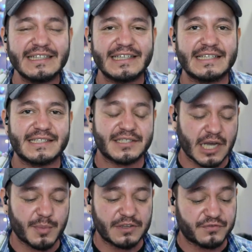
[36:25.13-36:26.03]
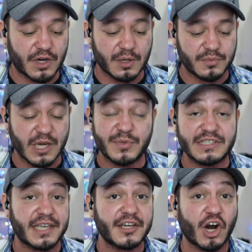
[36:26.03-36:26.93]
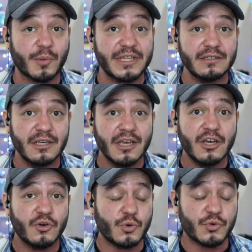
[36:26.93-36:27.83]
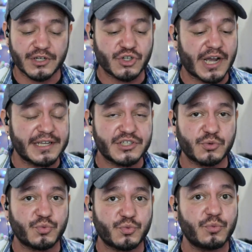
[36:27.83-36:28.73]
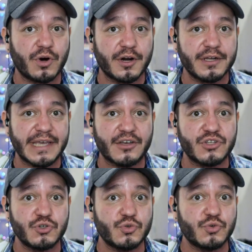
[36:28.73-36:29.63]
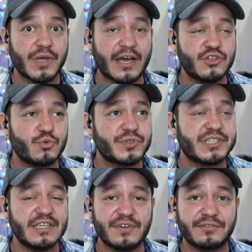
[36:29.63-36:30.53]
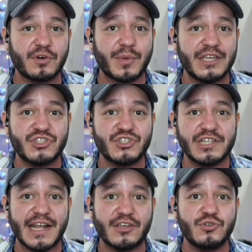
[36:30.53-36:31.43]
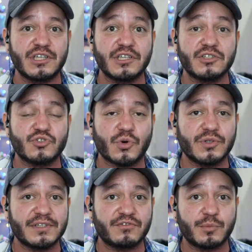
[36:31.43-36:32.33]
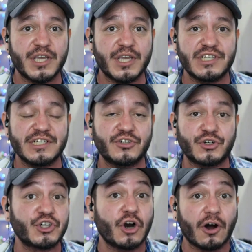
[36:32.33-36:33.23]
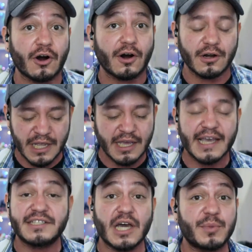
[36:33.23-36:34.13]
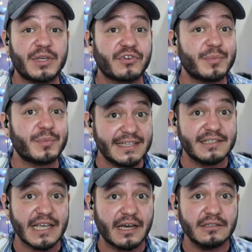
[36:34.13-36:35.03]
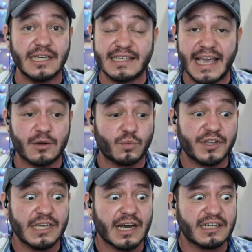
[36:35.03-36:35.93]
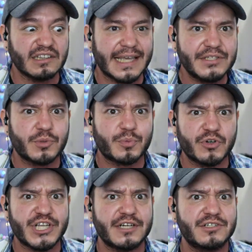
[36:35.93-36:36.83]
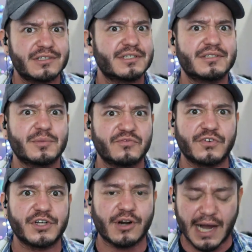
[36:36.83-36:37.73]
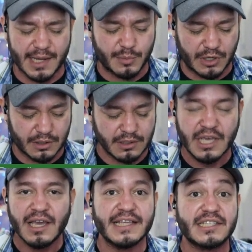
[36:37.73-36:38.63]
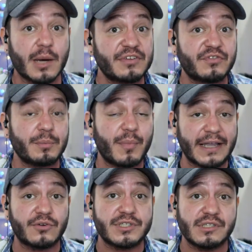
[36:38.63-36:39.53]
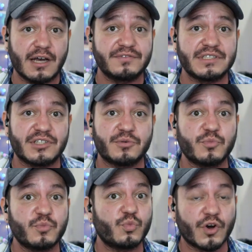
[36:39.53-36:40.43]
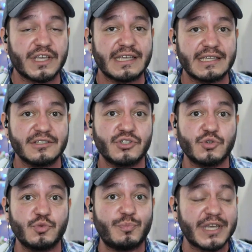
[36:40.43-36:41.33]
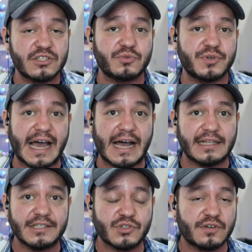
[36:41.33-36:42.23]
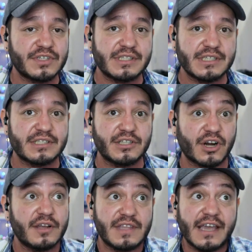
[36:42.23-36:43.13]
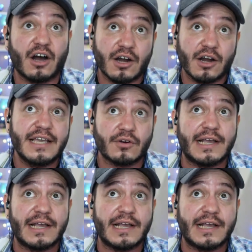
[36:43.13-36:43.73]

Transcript: is. It's coming from companies like Garmin, who they're trying to rework how you how you receive information and how you can control information in your car. It's coming from Intel, again, working on a laser projection system for your eyeball. It's coming from Microsoft as they're working into mixed reality services, and they're they are iterating.